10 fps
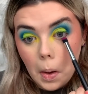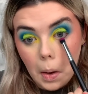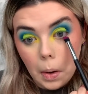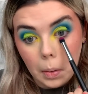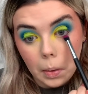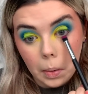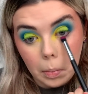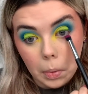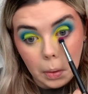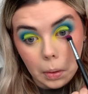And I'm going to
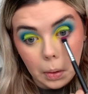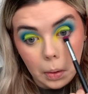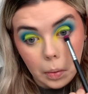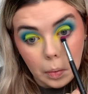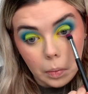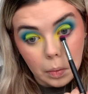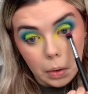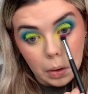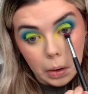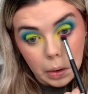bring that
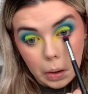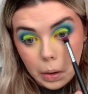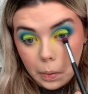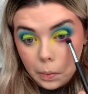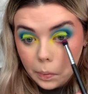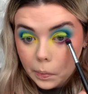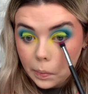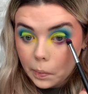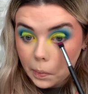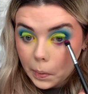really close
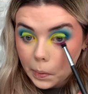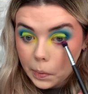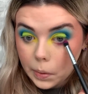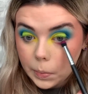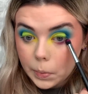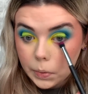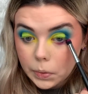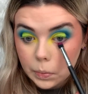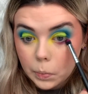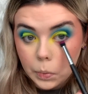to the
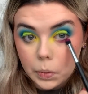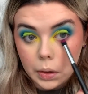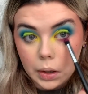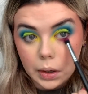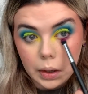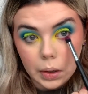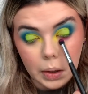waterline.